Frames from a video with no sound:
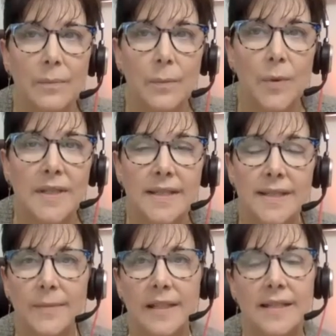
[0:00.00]
We did
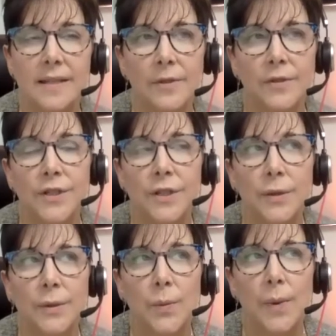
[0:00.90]
something similar
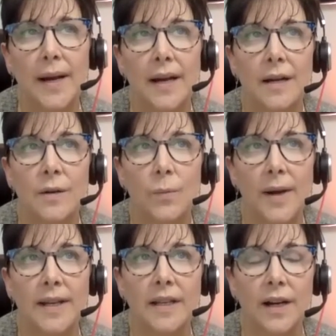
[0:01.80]
too, where
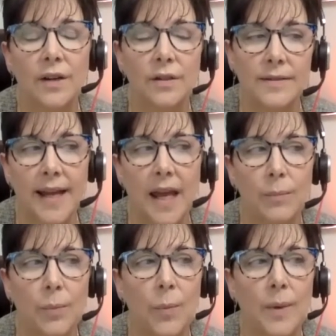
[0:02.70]
one year at girls
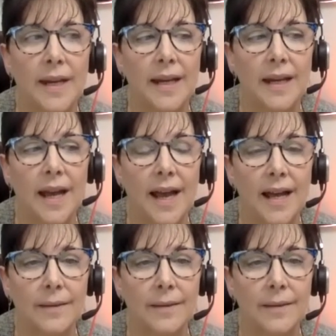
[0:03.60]
camp, we had